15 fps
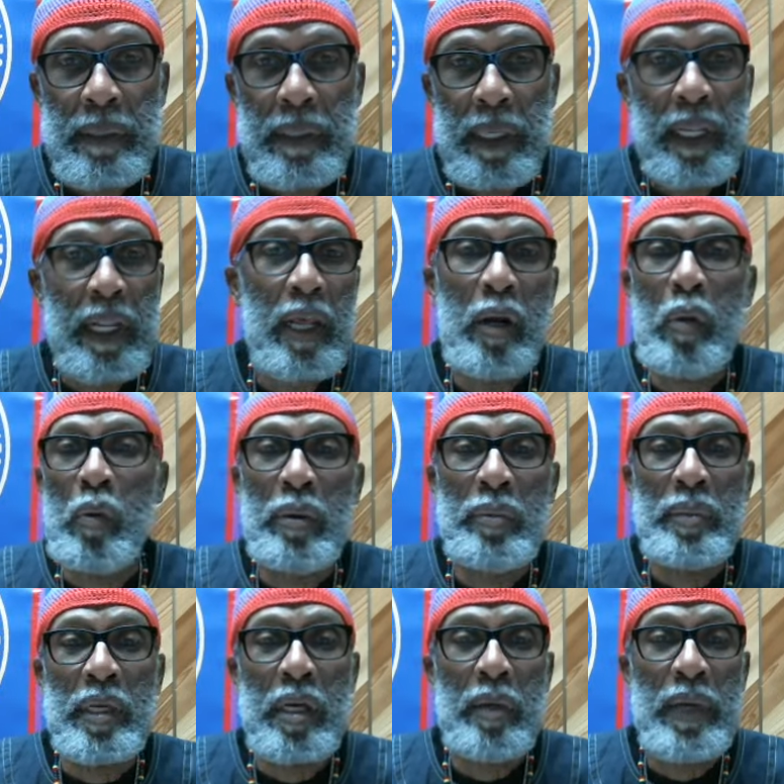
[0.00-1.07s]
And they don't want
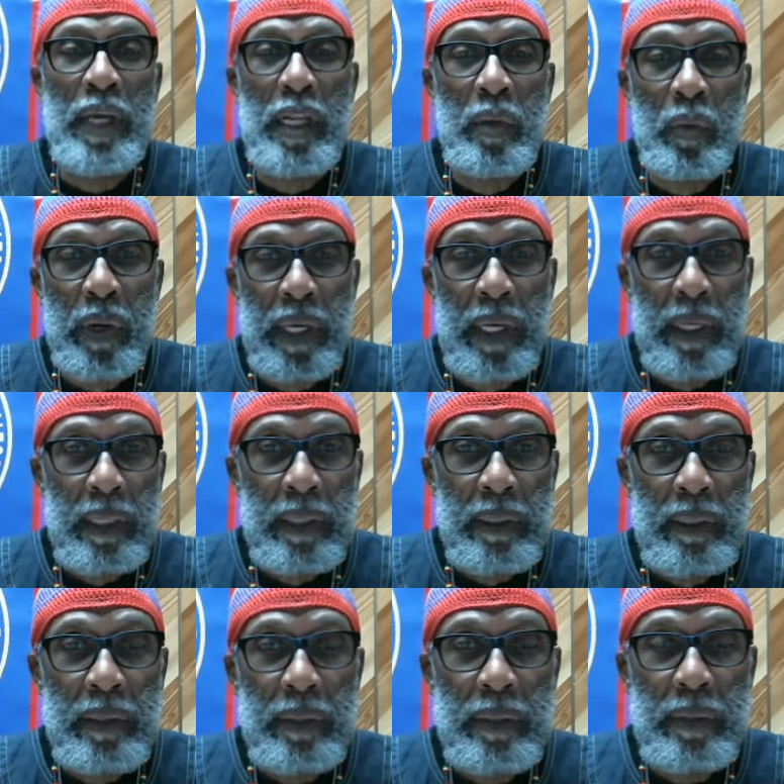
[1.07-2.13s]
them to come anyway.
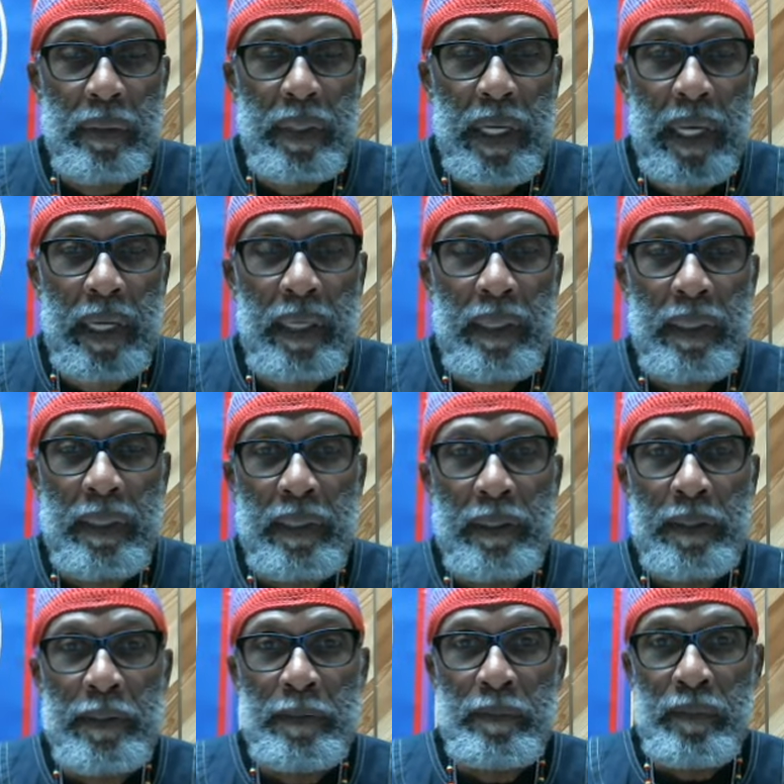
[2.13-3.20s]
Okay?
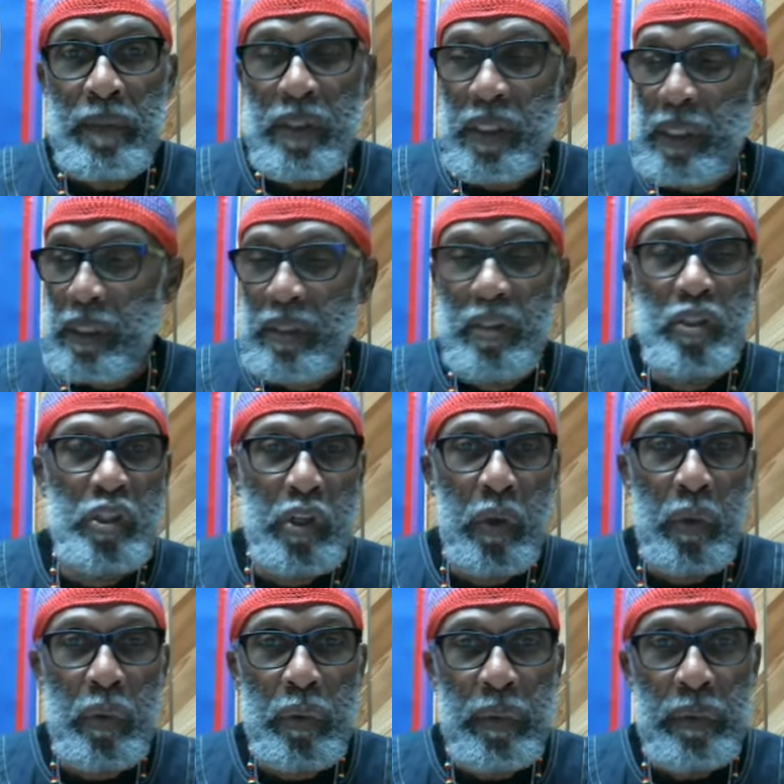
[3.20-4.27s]
See, it's a
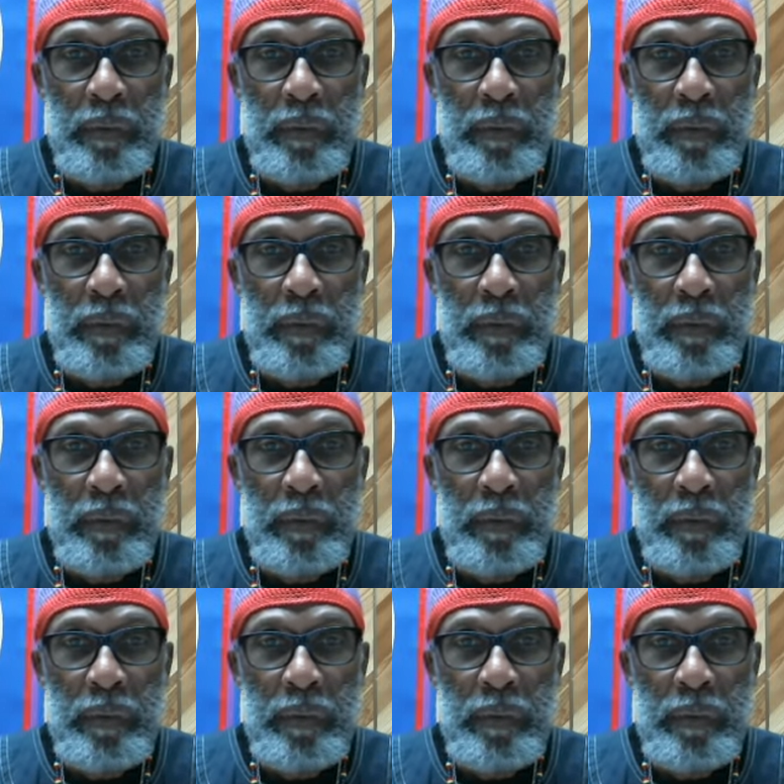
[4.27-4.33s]
joke.